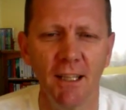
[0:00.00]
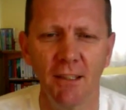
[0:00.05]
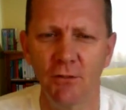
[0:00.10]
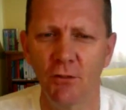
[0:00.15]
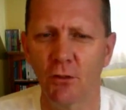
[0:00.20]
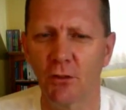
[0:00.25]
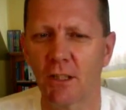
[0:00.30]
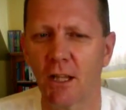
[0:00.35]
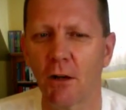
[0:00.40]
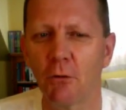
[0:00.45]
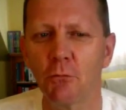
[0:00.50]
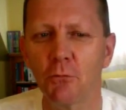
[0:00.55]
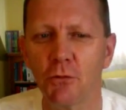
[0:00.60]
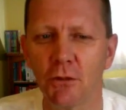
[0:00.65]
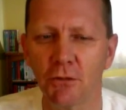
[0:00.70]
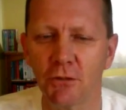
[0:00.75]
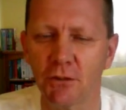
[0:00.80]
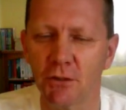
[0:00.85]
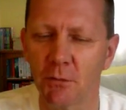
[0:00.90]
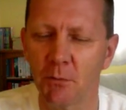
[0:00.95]
not
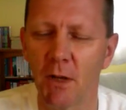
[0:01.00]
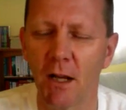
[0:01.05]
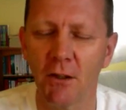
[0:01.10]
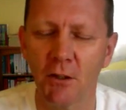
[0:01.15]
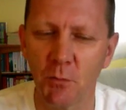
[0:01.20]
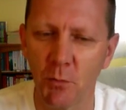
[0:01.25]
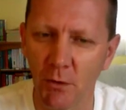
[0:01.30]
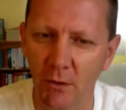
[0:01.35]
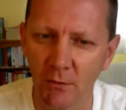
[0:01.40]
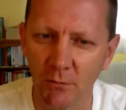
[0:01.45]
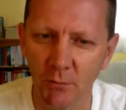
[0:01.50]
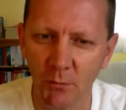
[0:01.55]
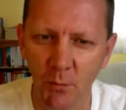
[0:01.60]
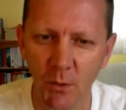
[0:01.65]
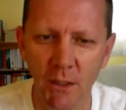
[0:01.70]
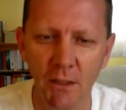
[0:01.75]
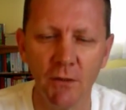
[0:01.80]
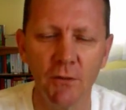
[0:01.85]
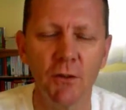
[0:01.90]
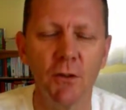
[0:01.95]
cultures so much, but
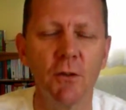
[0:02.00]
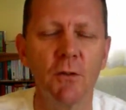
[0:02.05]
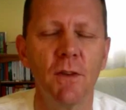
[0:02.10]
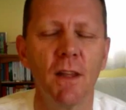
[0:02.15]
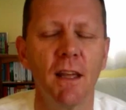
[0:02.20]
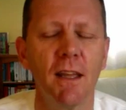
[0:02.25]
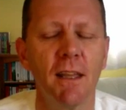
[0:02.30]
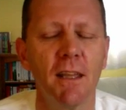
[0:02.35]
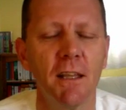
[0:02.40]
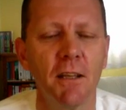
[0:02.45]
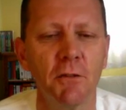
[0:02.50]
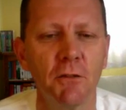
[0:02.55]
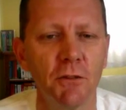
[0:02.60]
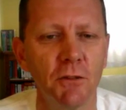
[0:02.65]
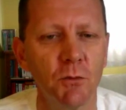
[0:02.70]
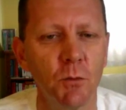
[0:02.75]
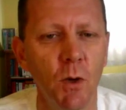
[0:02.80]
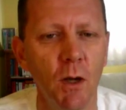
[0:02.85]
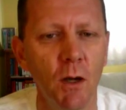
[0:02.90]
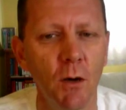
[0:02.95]
we can do that here
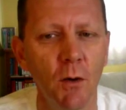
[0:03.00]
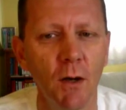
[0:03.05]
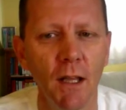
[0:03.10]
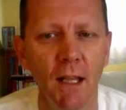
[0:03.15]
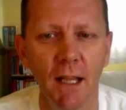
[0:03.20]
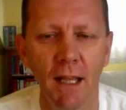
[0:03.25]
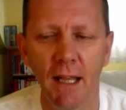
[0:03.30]
as well.